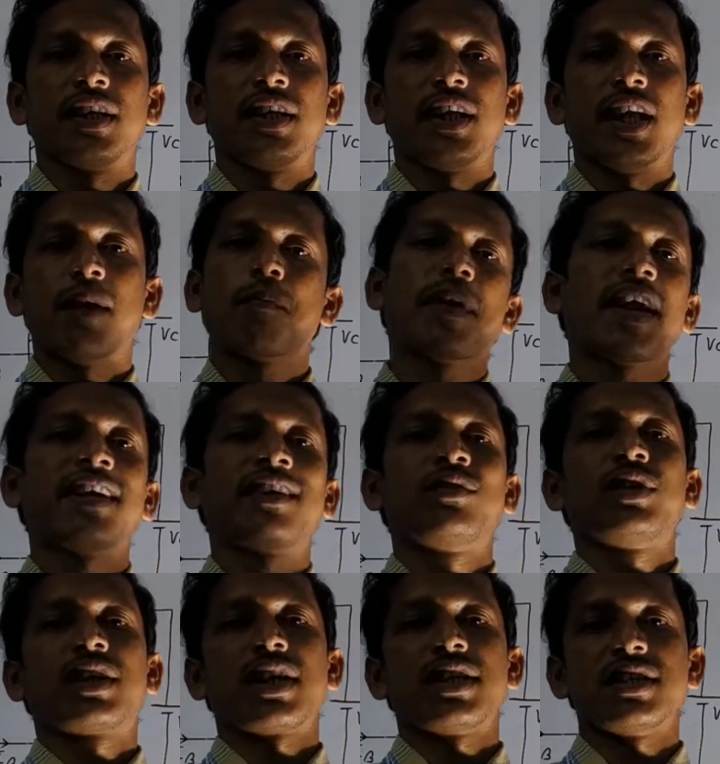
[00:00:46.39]
applied to
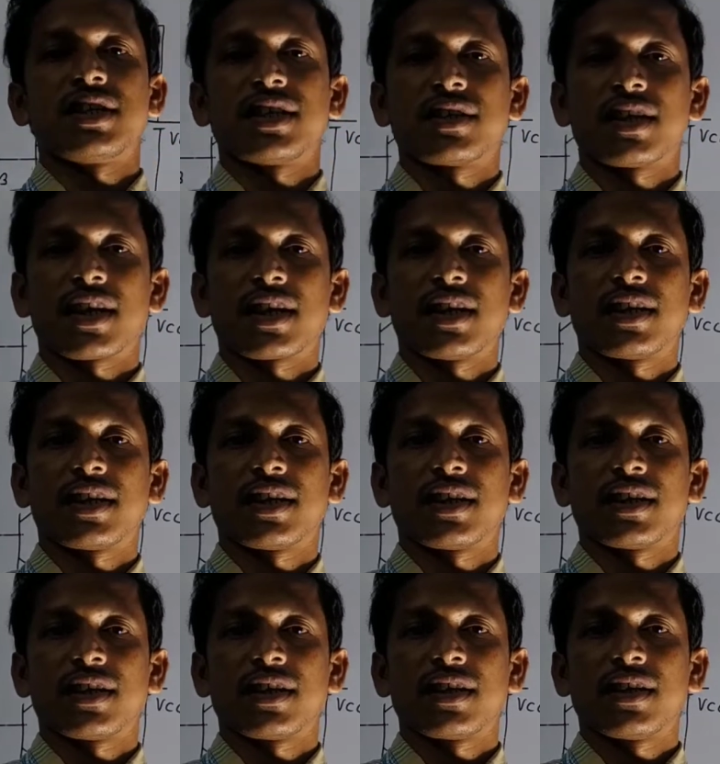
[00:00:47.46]
the transistor circuit.
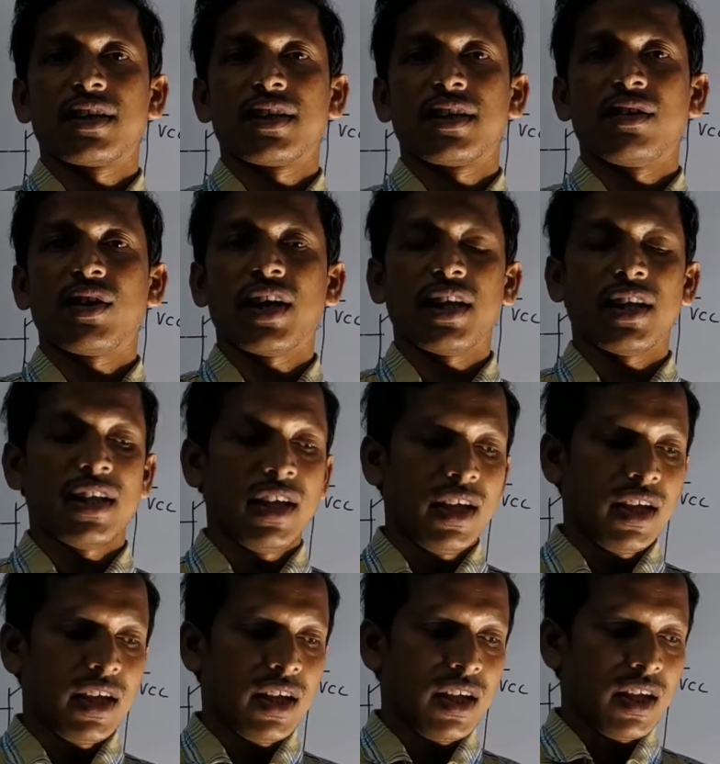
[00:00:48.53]
Okay,
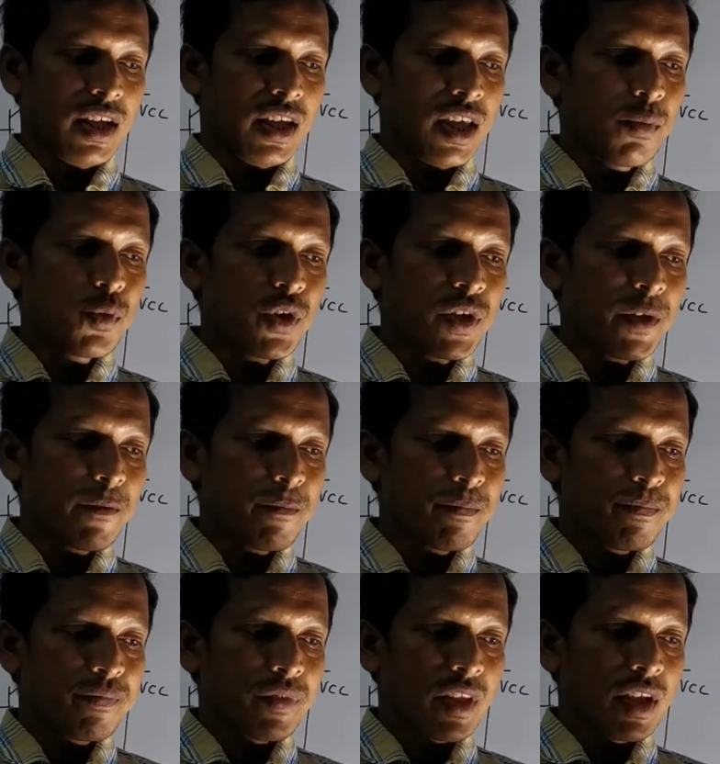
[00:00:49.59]
if
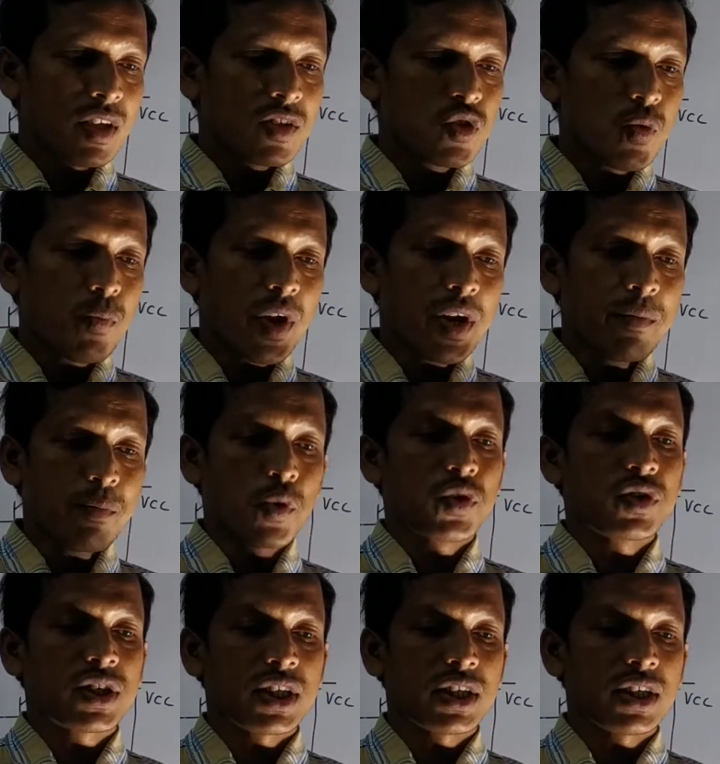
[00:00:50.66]
we
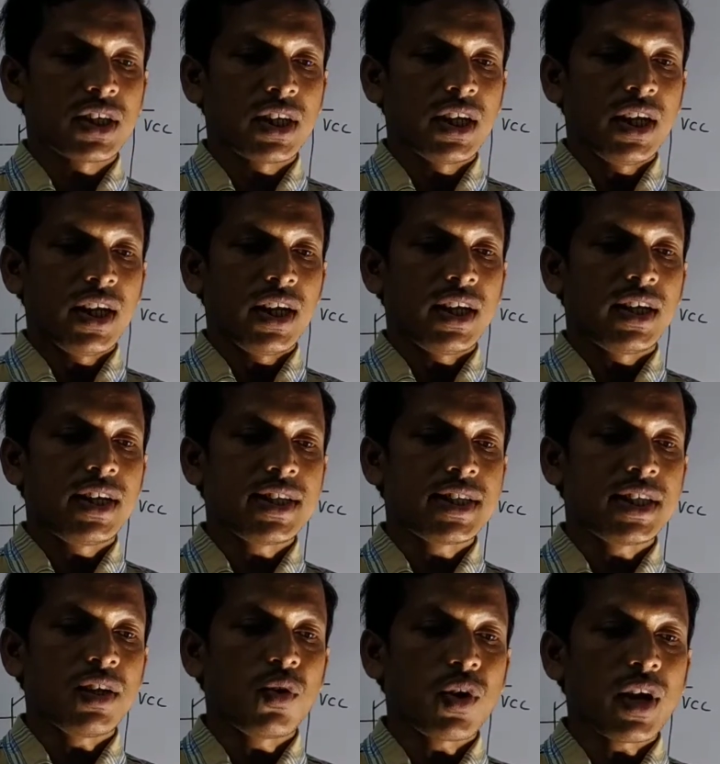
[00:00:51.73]
superimpose the
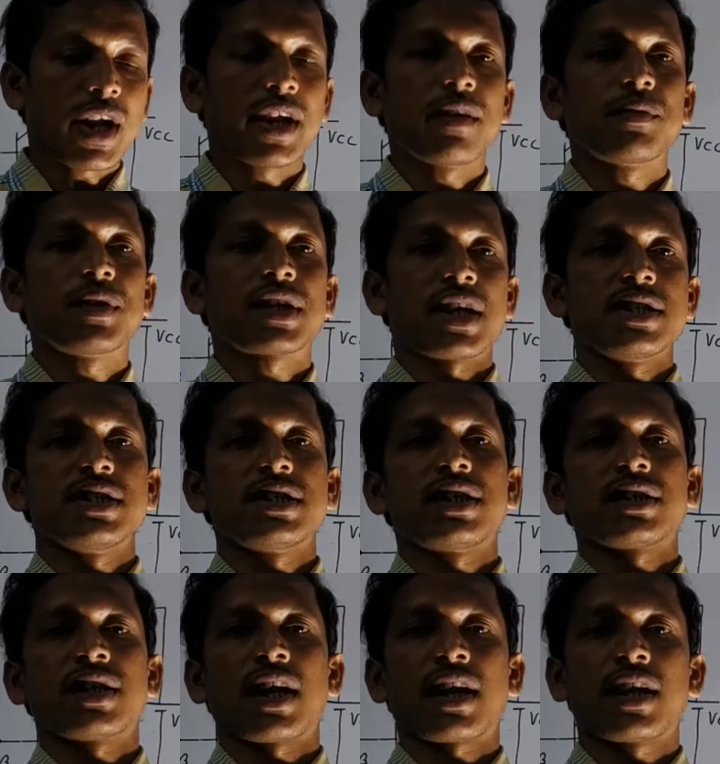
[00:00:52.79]
DC load line of the
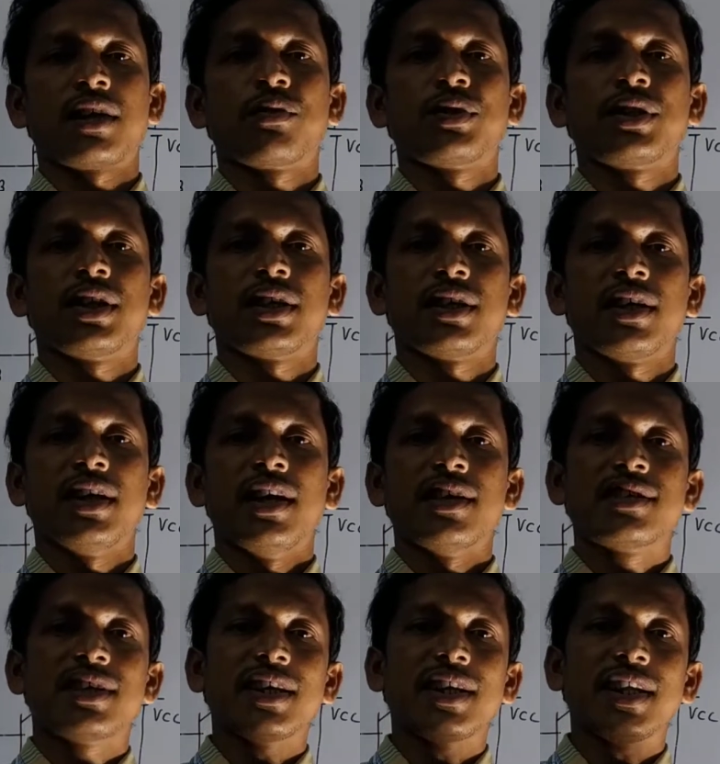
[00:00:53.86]
transistor circuit with the
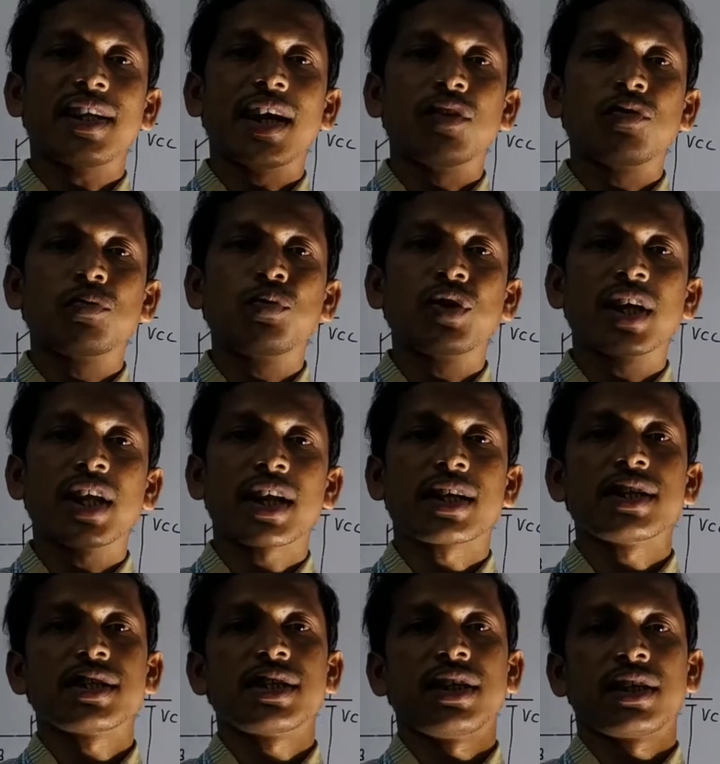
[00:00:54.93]
static output
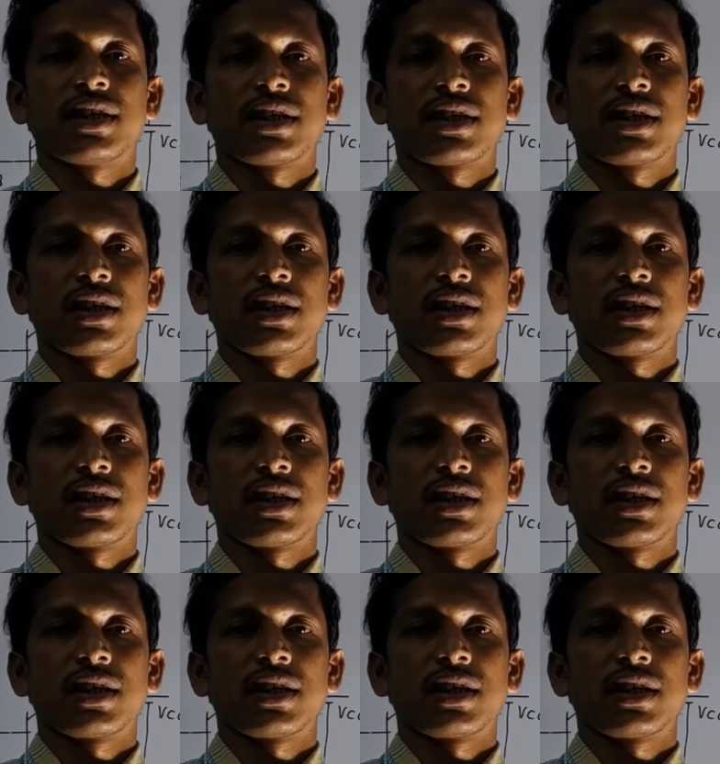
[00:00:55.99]
characteristic,